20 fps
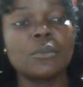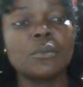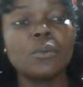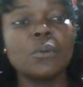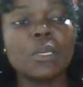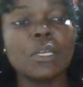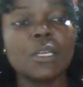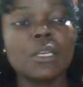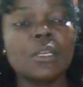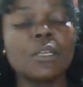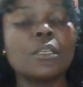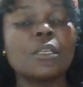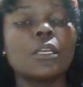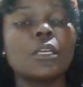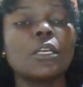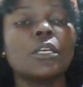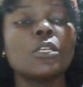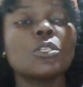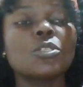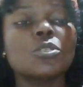Okay,
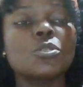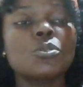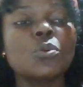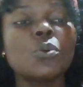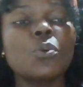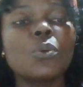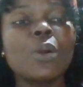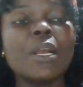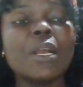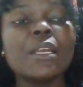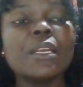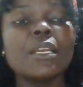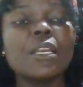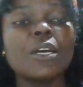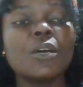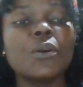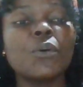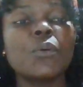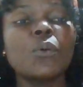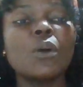so right
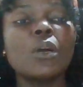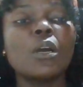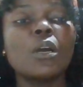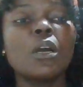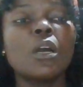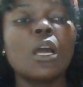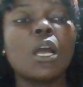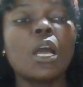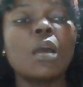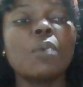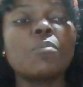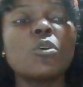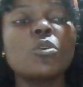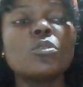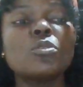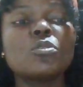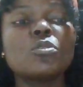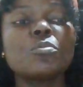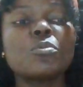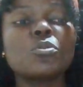now I'm
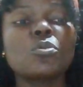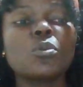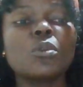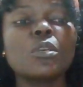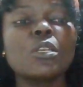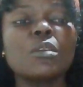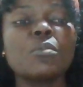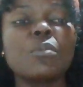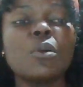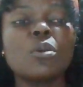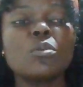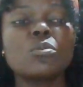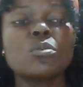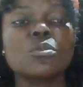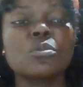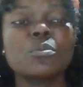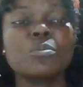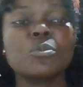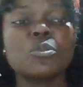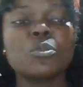going to be talking about
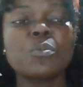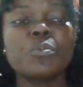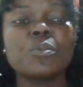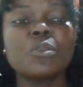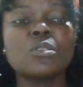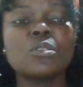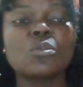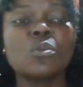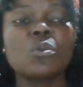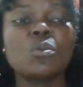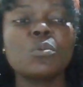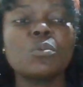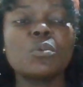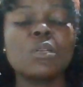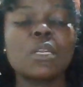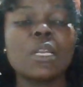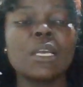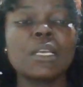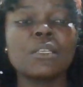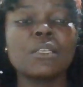some topics called
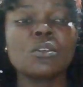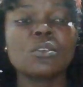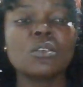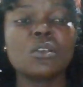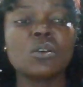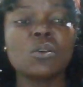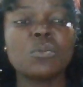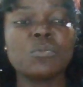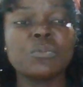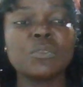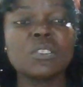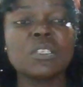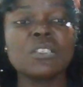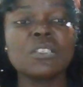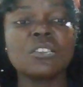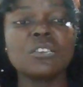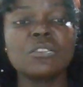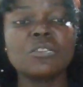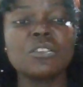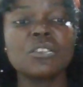like computer
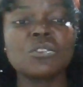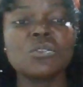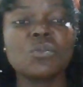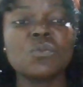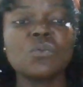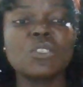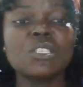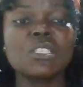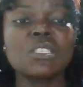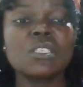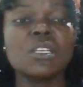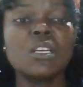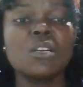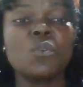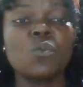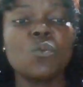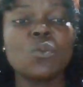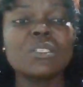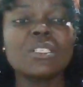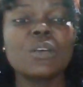generation, which
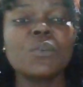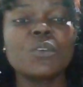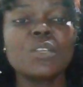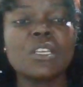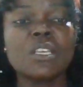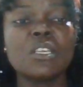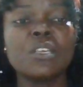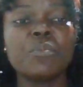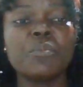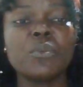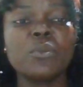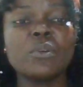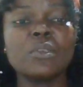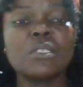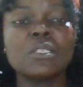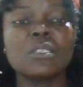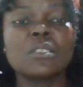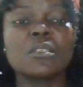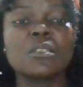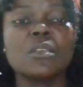what are we key
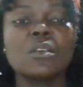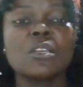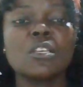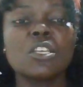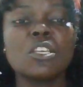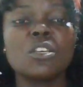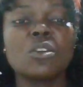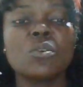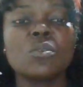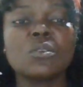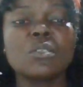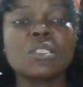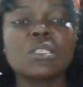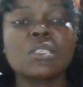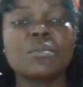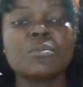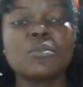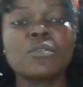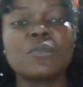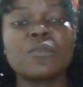points, key
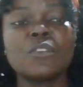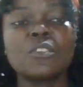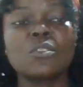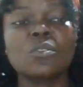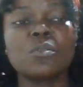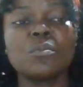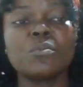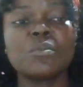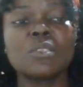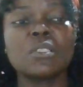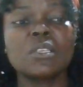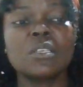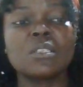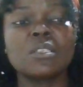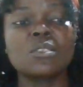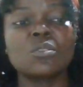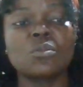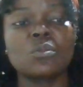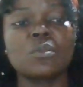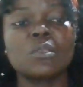concepts of this computer
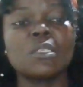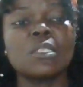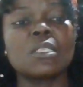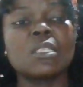studies?